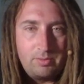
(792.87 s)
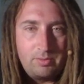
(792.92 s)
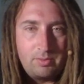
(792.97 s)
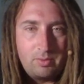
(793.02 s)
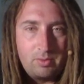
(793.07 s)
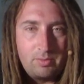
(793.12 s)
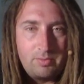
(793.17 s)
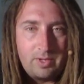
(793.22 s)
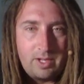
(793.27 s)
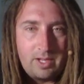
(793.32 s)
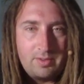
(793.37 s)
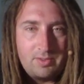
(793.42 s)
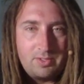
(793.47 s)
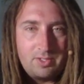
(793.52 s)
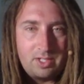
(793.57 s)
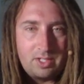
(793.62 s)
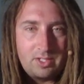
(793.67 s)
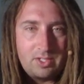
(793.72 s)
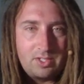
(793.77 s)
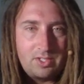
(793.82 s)
4, 5,
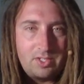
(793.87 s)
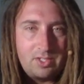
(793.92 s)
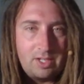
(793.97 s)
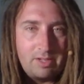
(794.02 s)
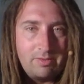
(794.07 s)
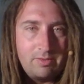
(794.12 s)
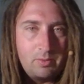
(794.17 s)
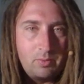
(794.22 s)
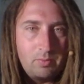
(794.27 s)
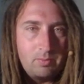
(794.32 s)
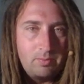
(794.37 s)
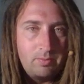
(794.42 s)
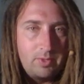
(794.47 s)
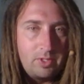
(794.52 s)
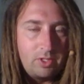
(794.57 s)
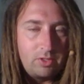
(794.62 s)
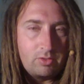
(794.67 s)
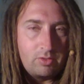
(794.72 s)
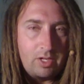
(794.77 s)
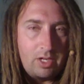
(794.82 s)
6, 7
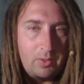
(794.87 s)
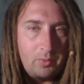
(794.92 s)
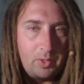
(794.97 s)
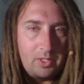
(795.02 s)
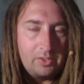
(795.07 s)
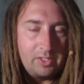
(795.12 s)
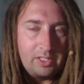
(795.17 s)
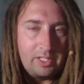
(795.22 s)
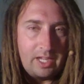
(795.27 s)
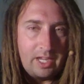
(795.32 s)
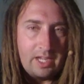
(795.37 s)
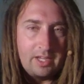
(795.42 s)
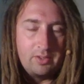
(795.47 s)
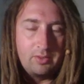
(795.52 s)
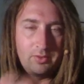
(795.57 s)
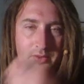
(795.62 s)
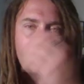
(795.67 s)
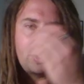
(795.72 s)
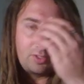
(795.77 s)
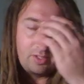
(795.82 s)
green weekly
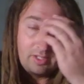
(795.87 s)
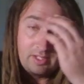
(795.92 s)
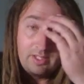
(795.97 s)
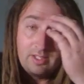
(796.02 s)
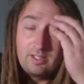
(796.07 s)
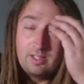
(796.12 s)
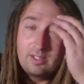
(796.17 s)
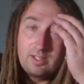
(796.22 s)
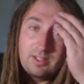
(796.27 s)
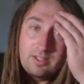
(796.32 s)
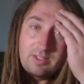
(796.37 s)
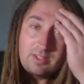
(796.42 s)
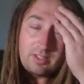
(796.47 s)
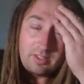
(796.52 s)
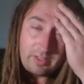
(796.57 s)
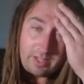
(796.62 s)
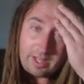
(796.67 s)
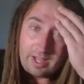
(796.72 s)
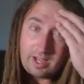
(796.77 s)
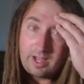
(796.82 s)
candles. It's a
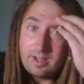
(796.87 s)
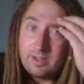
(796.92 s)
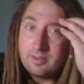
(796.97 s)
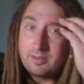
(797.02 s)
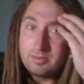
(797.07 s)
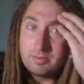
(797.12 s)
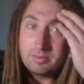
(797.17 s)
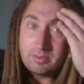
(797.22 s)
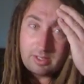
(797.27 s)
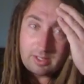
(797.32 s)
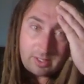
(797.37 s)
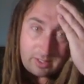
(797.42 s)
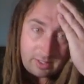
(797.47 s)
lot of